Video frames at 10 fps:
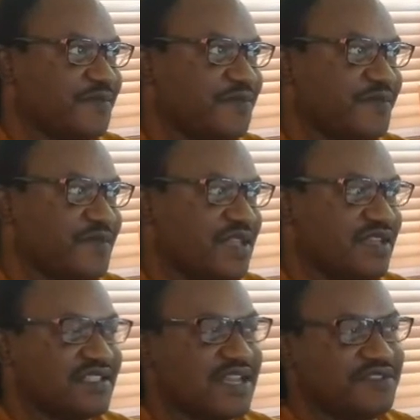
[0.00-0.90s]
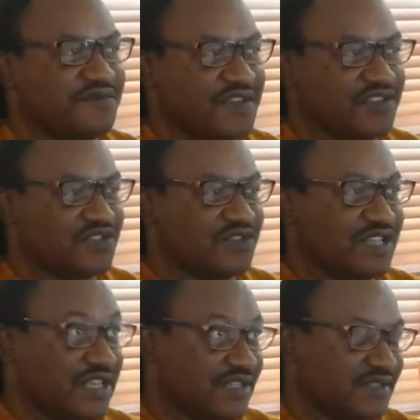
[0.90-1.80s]
HIV infection,
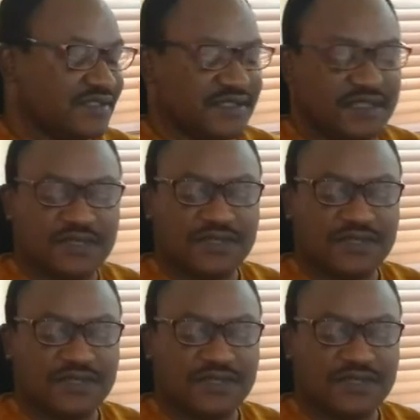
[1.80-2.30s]
AIDS.